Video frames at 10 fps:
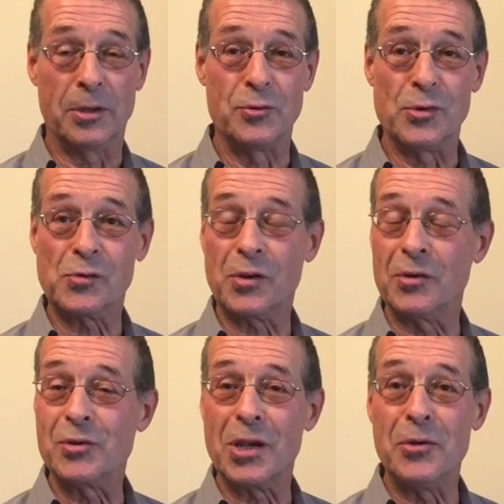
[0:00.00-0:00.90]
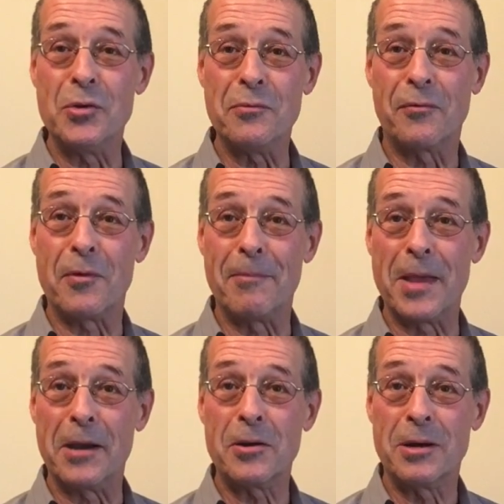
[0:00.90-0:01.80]
can just continue from
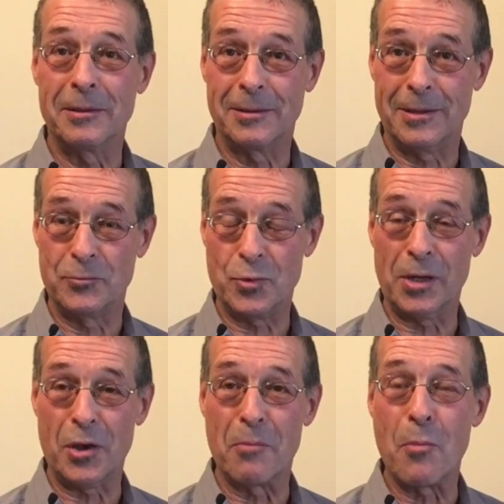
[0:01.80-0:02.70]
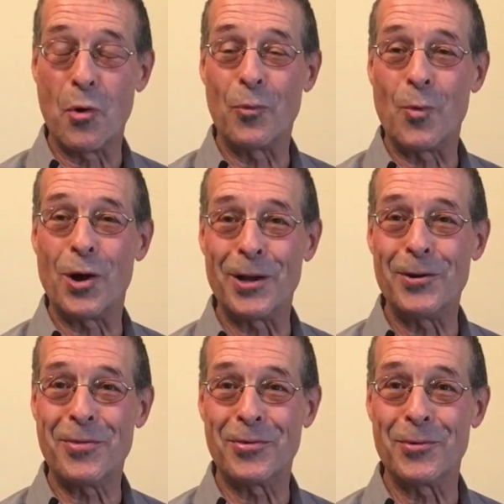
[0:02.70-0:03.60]
there, drinking more
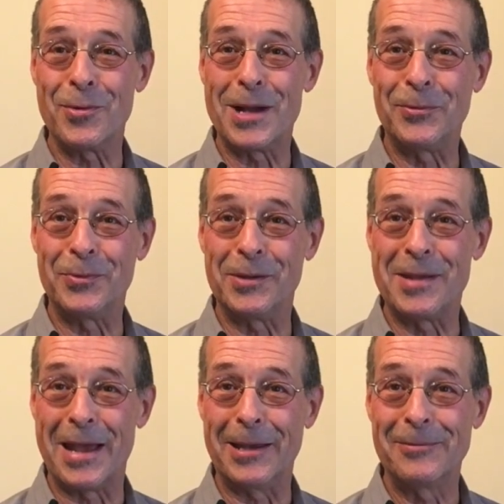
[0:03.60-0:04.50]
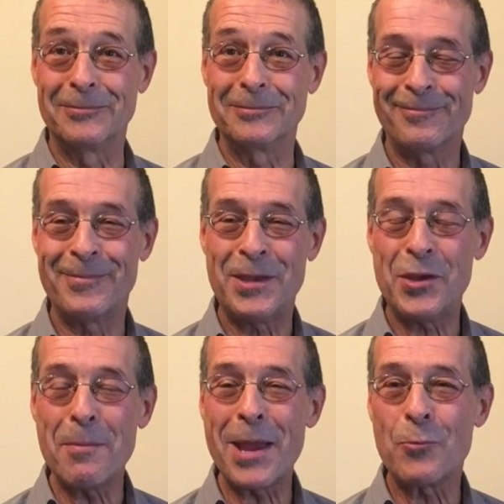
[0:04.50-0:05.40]
water throughout the day.
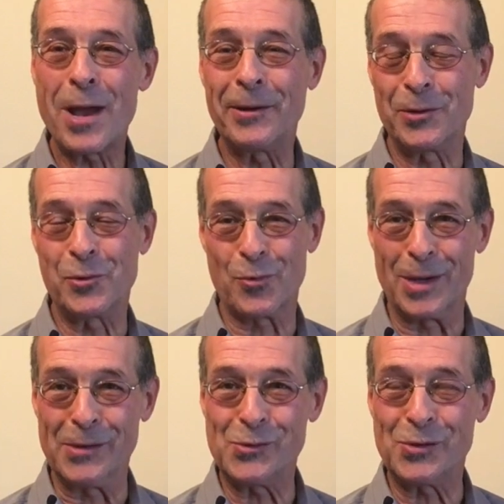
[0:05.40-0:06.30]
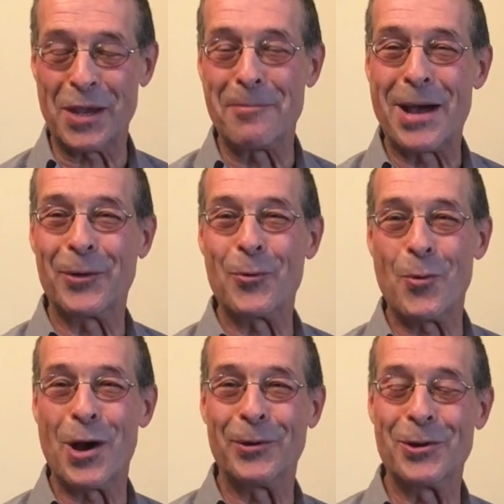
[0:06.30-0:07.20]
You might want to increase the amount of
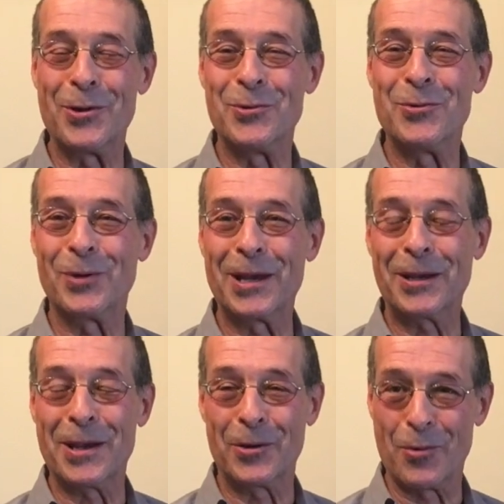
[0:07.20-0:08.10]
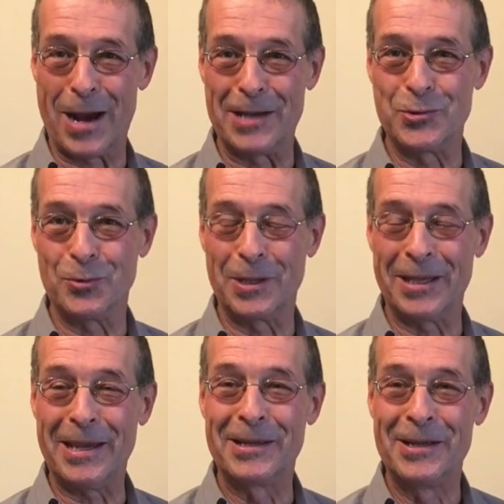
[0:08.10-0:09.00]
water you're drinking
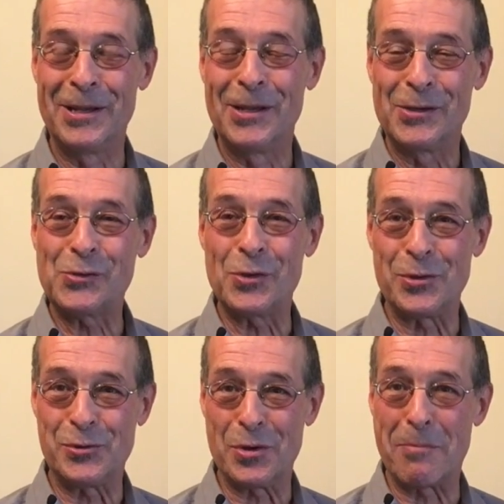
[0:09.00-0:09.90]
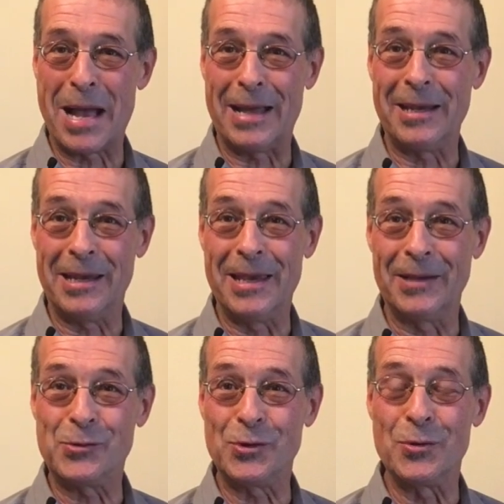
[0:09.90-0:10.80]
gradually so that your body
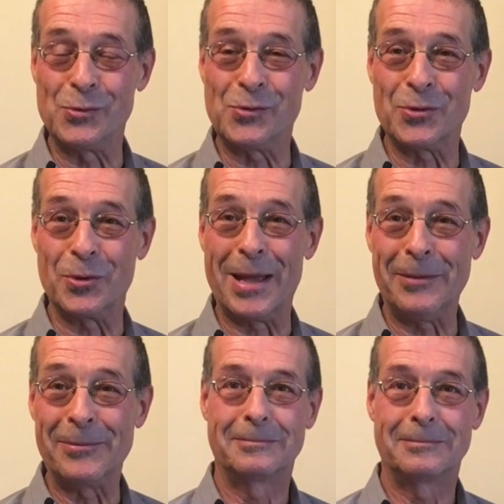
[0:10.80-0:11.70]
gets used to it.